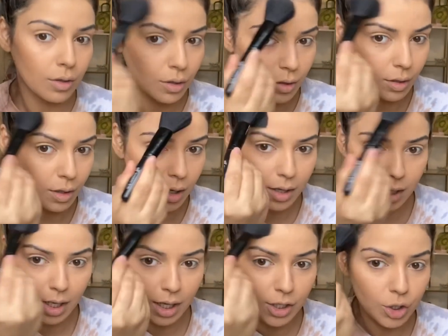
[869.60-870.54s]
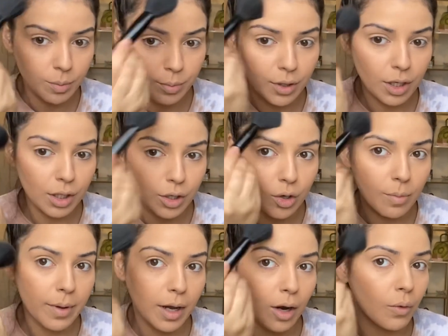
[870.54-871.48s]
And then I like to put a little
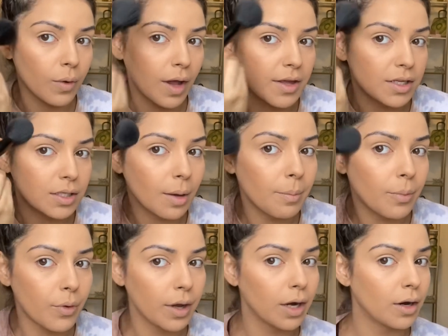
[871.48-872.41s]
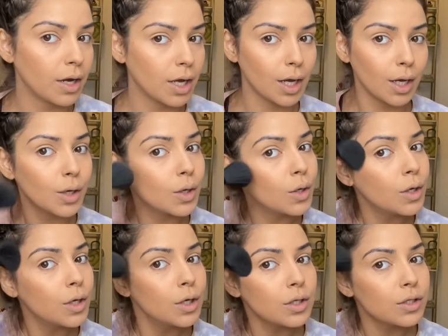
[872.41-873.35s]
bit around the temple area
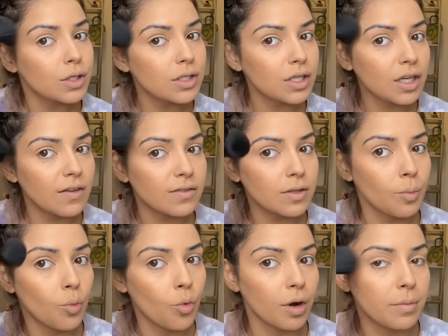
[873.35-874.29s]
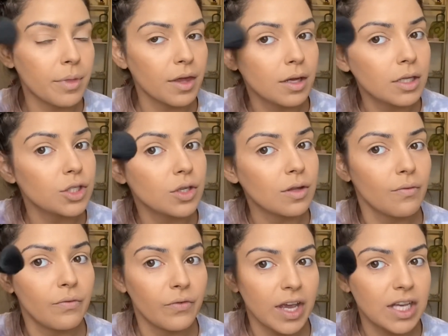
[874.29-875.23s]
just to give some warmth to the
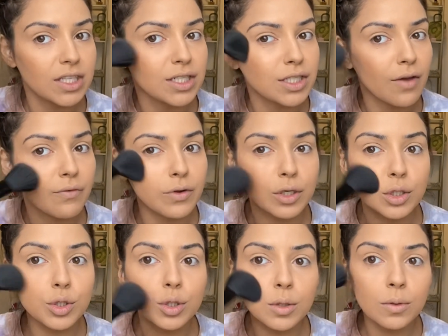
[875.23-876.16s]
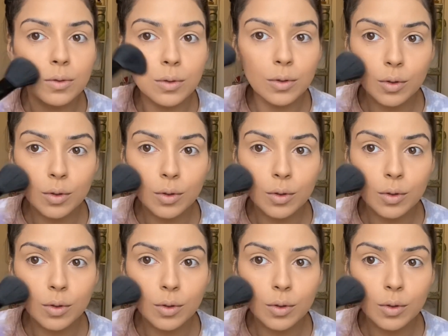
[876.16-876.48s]
face and definition.